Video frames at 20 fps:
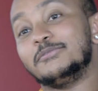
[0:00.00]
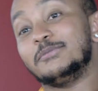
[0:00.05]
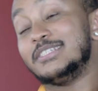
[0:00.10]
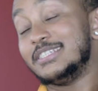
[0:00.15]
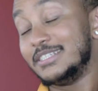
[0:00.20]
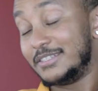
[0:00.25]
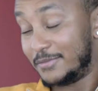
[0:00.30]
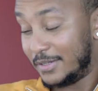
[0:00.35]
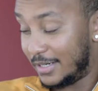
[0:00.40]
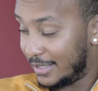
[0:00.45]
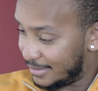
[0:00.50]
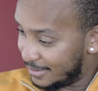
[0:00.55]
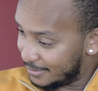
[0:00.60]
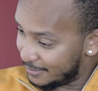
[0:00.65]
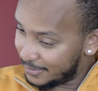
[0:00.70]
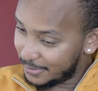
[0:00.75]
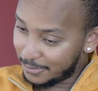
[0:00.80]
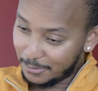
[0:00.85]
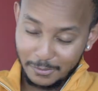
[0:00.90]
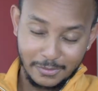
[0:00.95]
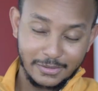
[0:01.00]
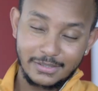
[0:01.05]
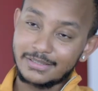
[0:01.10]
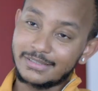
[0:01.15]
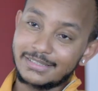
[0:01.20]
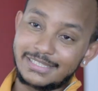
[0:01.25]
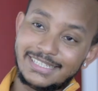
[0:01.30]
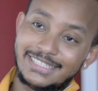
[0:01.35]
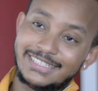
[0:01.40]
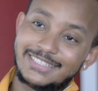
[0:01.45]
which is very difficult.
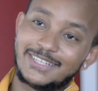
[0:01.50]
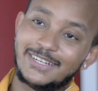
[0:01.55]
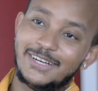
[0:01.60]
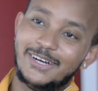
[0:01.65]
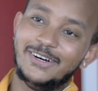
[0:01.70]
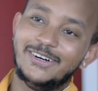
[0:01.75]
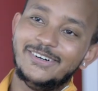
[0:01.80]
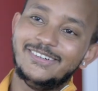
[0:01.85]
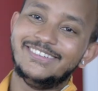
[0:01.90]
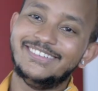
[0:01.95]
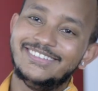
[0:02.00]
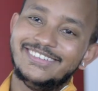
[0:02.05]
So,